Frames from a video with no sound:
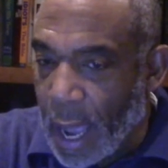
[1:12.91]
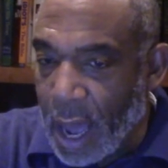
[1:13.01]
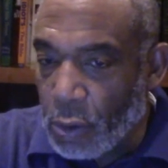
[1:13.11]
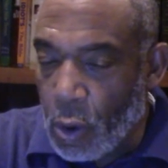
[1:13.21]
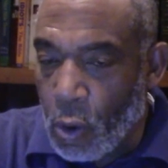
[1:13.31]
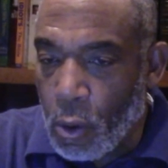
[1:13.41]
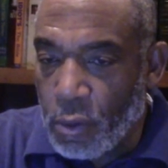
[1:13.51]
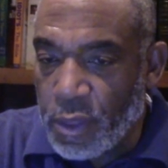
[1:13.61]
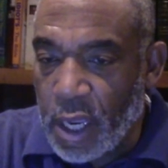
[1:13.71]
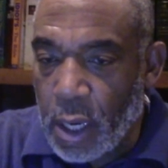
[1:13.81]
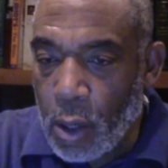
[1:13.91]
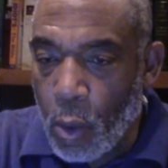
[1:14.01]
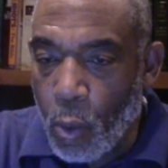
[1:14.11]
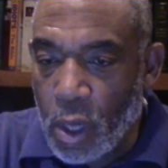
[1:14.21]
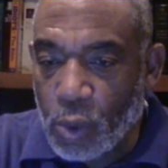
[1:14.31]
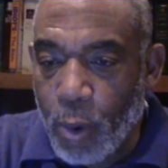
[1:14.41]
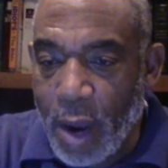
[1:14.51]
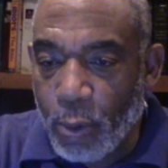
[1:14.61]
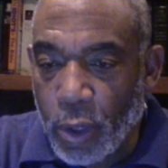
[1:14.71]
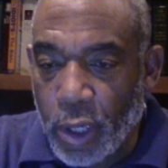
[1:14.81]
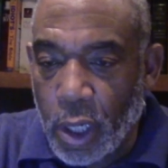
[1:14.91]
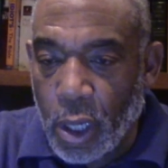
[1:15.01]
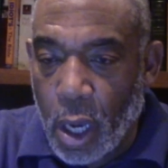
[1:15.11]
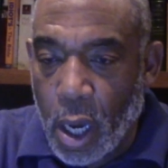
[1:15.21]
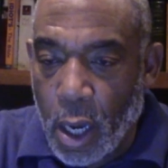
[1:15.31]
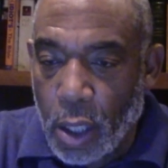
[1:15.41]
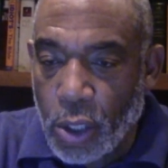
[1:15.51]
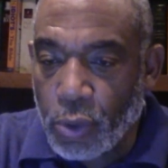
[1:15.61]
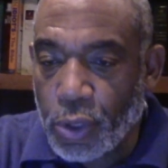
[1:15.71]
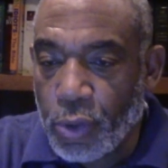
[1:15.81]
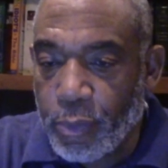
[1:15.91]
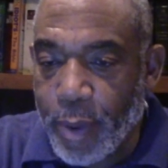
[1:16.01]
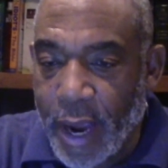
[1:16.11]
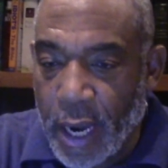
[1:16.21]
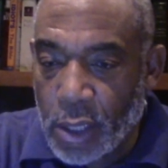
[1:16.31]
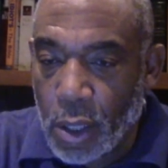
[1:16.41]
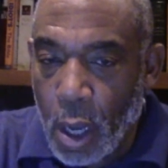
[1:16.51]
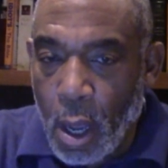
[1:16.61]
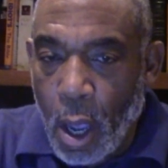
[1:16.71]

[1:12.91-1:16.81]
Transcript: out on the Once Wayward YouTube page.